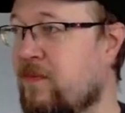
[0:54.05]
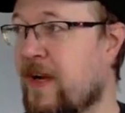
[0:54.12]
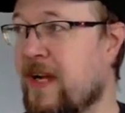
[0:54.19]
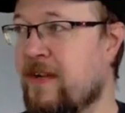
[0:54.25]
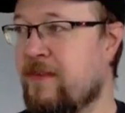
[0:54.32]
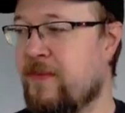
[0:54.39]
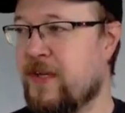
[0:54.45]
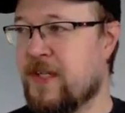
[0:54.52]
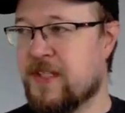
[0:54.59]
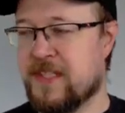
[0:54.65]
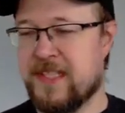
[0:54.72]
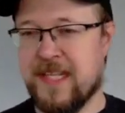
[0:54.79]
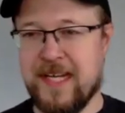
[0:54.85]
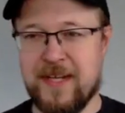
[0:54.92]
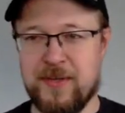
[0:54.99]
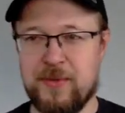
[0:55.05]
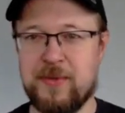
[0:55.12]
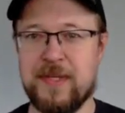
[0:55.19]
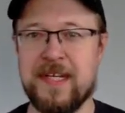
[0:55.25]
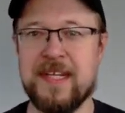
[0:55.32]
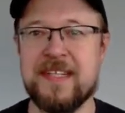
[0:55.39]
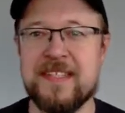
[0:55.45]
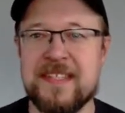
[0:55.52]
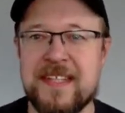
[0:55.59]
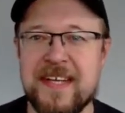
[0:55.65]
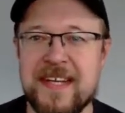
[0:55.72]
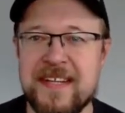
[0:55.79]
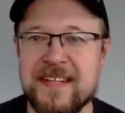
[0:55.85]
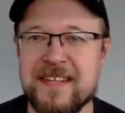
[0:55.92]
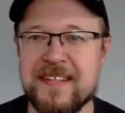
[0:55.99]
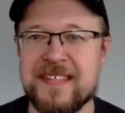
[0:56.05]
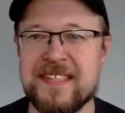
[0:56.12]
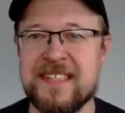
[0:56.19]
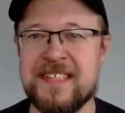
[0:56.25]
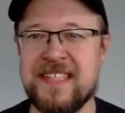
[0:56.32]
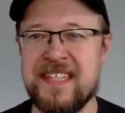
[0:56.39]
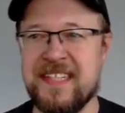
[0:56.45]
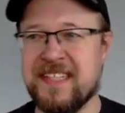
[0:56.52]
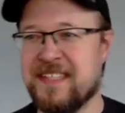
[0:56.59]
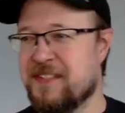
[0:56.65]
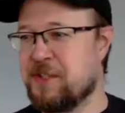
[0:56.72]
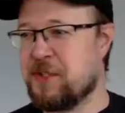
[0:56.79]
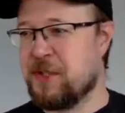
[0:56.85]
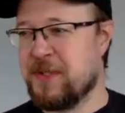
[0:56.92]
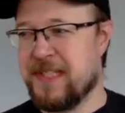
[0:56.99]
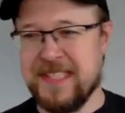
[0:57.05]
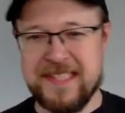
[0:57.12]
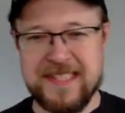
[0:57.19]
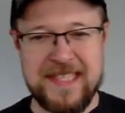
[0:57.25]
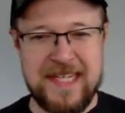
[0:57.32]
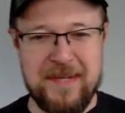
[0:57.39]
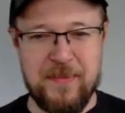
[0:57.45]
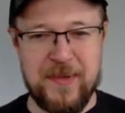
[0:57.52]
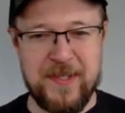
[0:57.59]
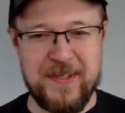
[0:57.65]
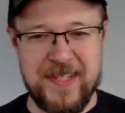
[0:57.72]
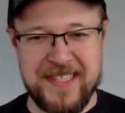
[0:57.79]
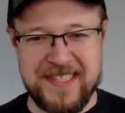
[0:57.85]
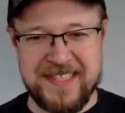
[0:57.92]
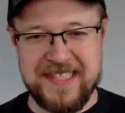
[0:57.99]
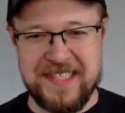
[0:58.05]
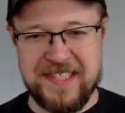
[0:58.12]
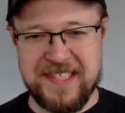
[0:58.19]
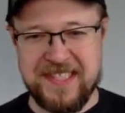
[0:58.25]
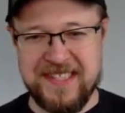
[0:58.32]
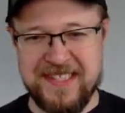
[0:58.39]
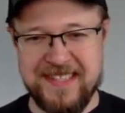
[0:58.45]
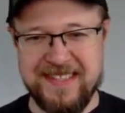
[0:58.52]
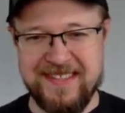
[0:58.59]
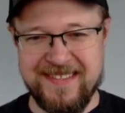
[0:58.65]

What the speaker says: 5 years now, and then let's see in 2 days' time whether that's 6 years.